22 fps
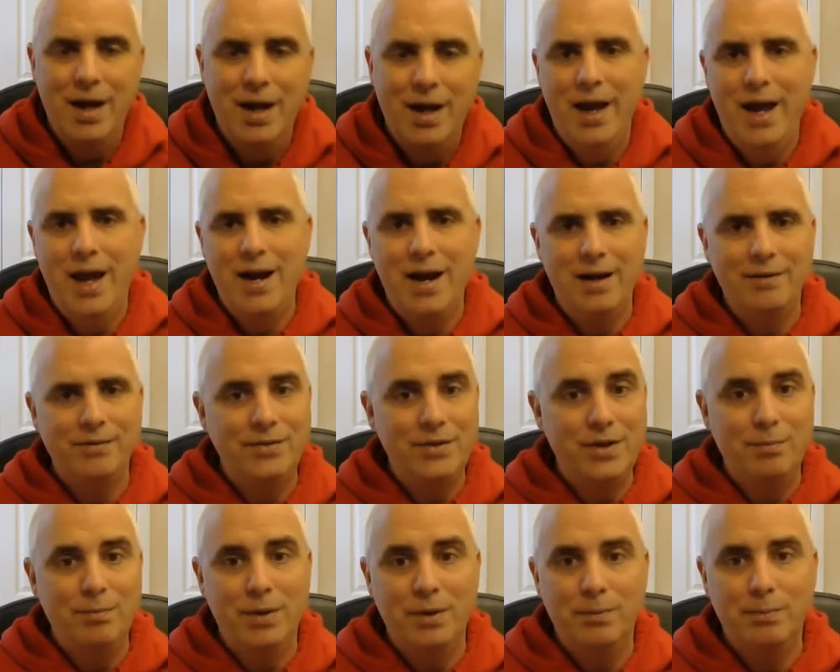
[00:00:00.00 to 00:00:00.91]
And I've
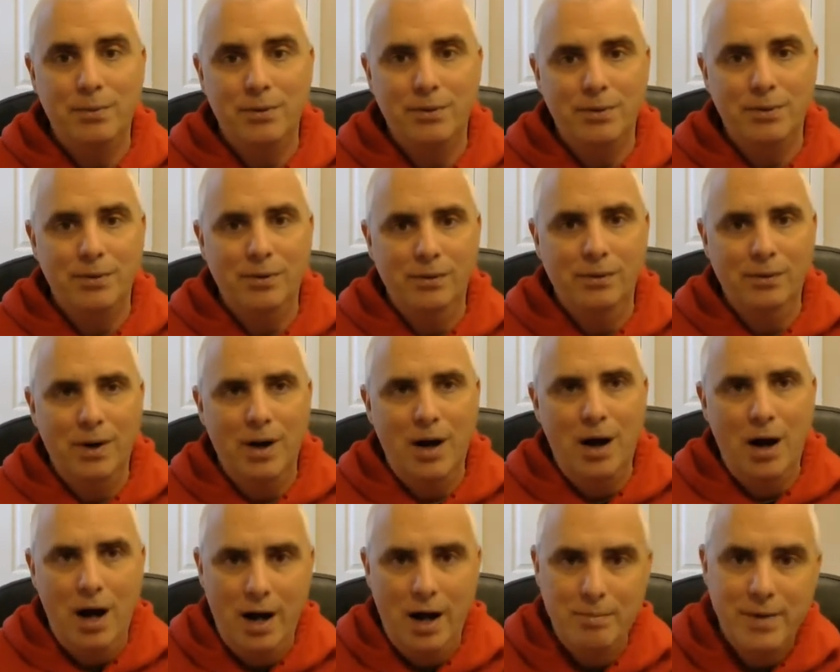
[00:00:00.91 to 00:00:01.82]
seen people
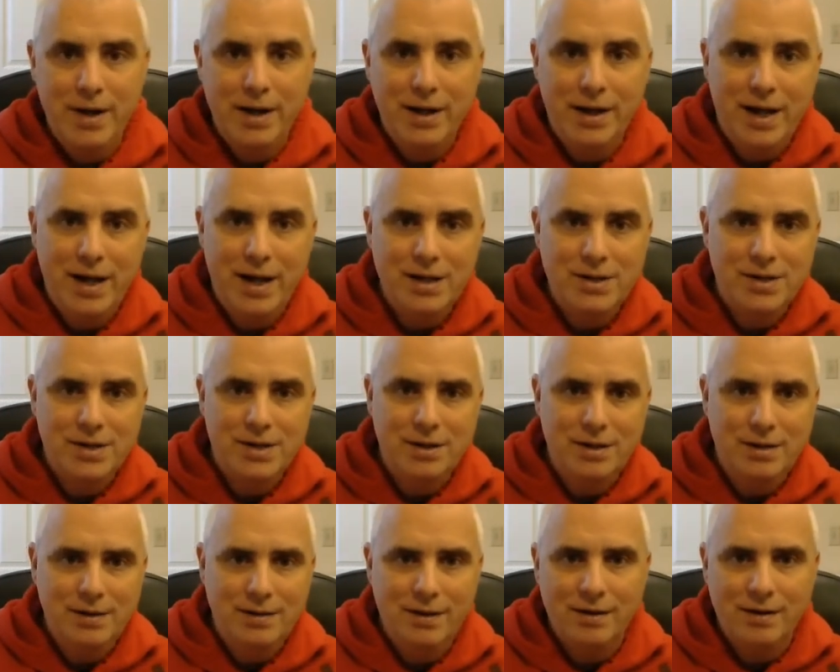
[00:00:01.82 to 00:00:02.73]
on
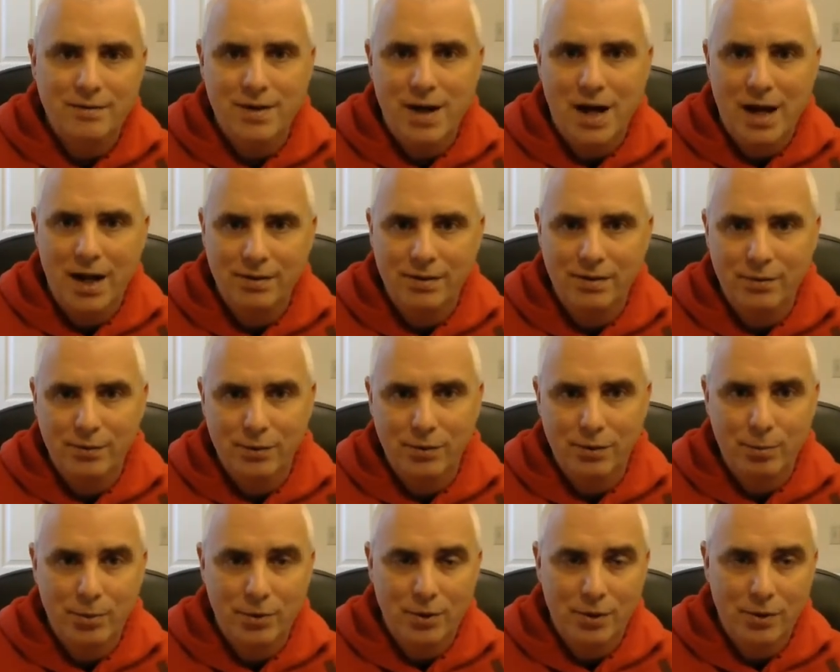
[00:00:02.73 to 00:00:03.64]
medication that have gone through
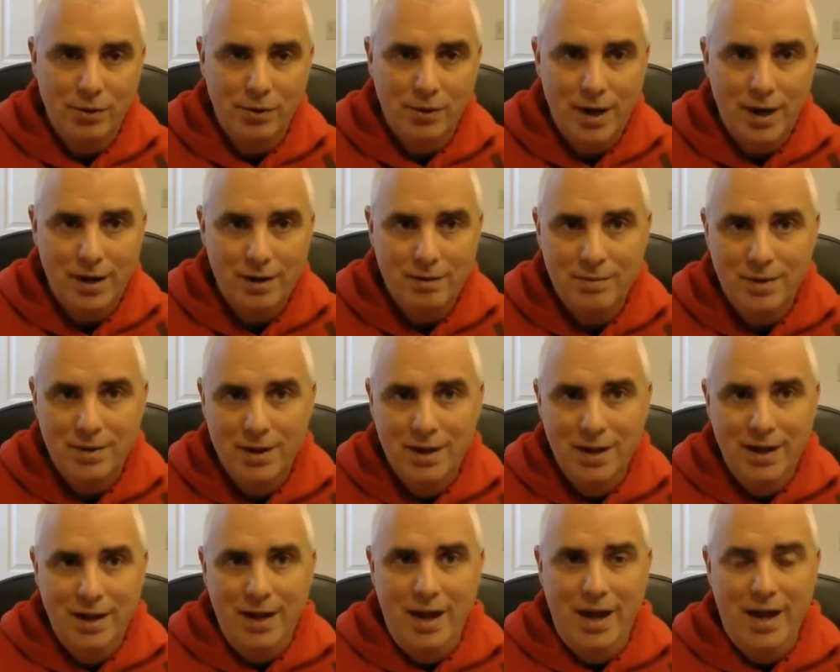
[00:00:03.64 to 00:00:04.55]
the program
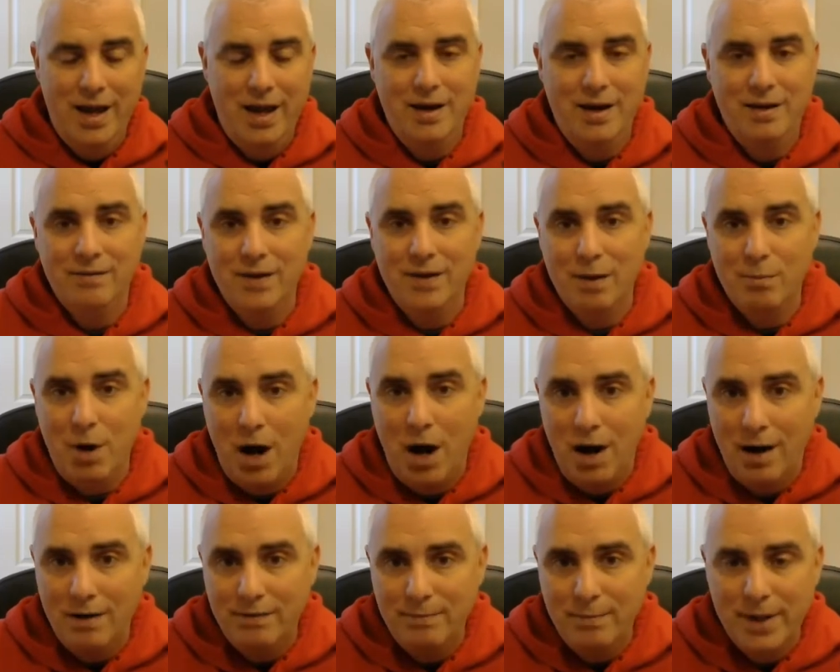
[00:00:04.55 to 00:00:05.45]
and have come
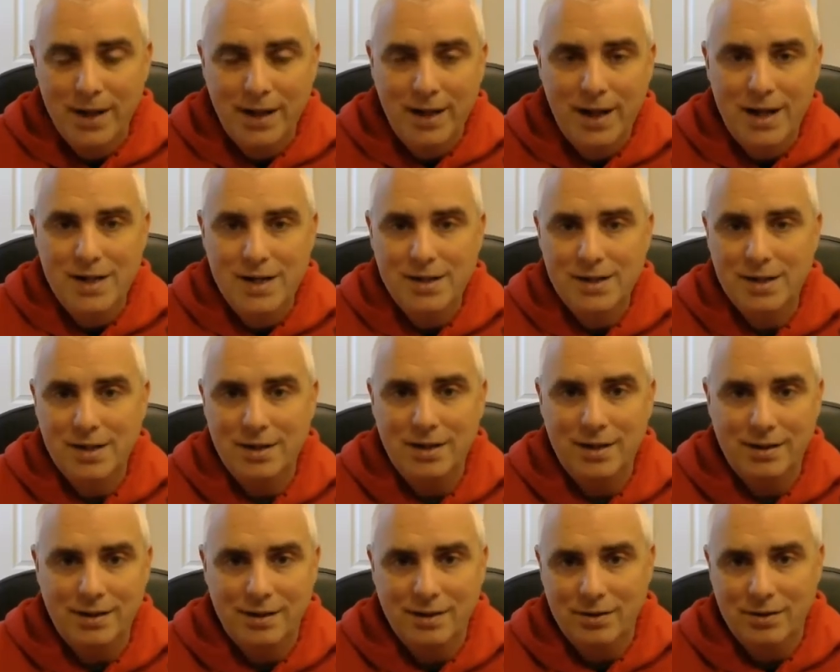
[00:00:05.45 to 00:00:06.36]
off
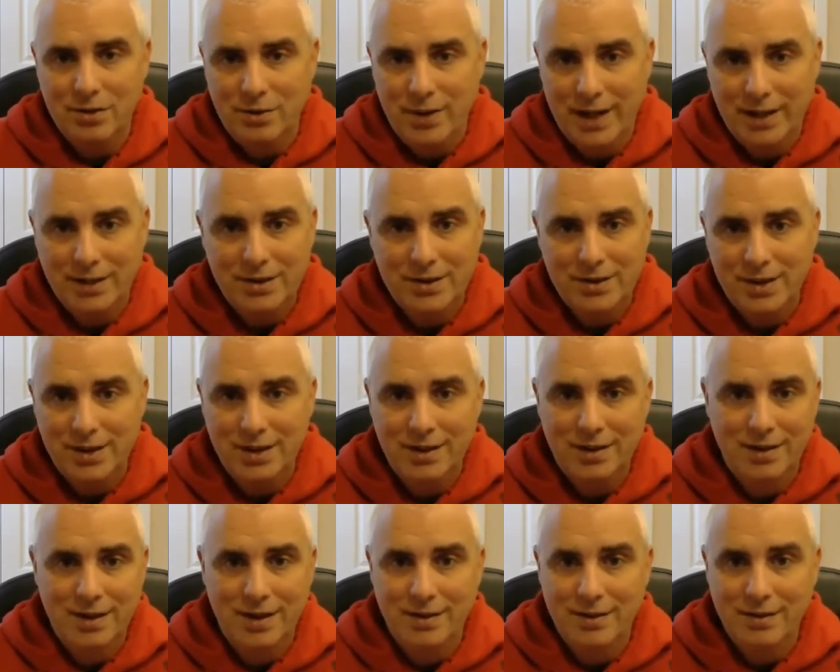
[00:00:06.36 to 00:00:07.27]
medication at the
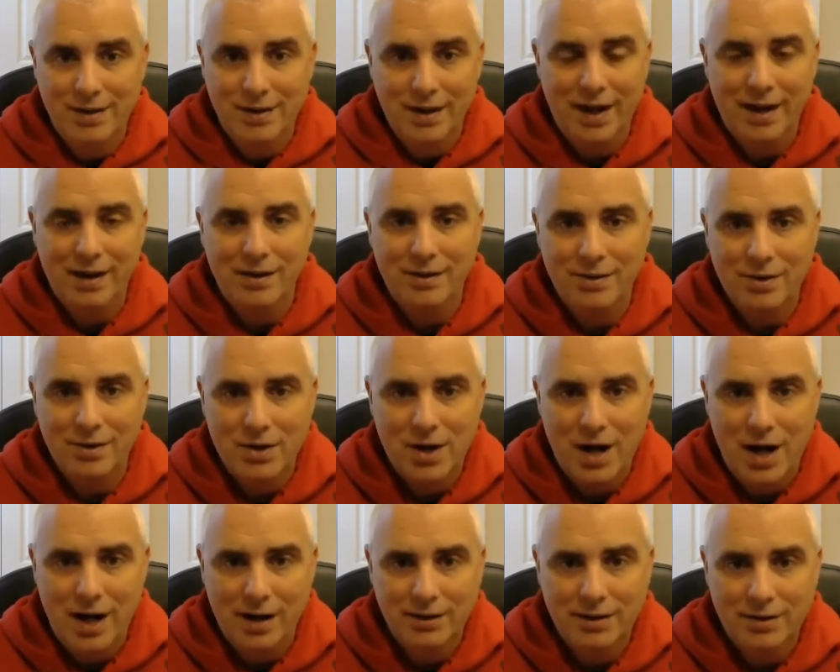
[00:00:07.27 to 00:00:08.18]
direction and under the care of their
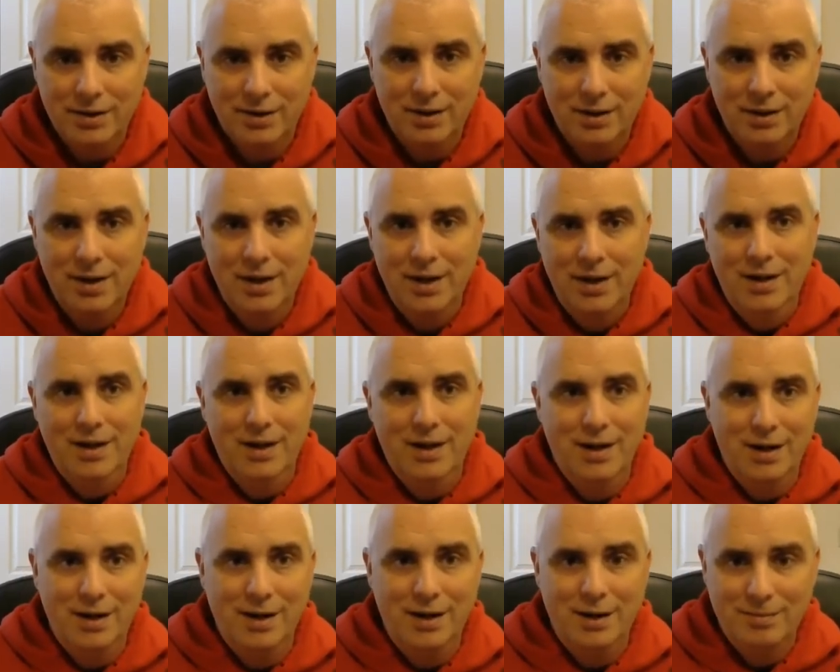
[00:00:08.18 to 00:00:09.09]
doctor
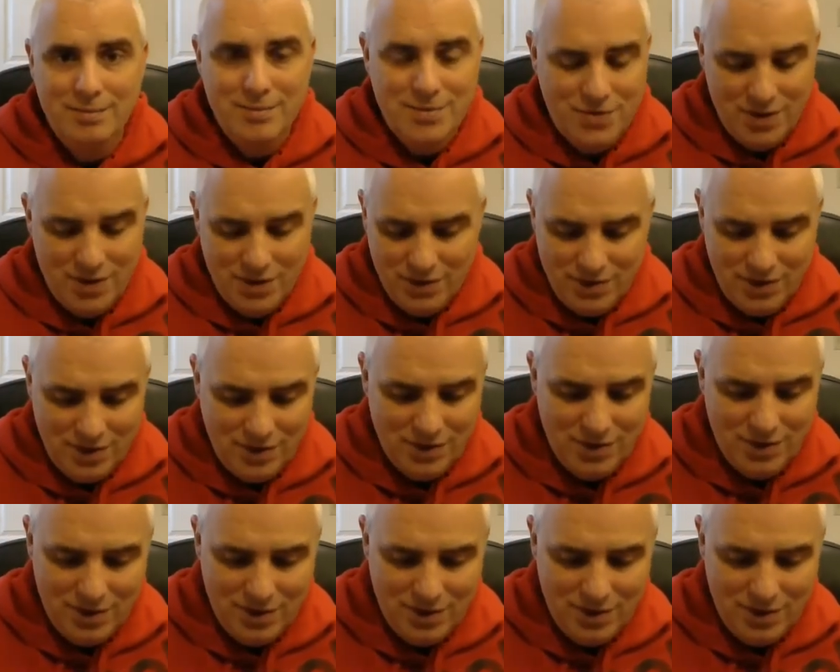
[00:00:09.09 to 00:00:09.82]
um, so, so,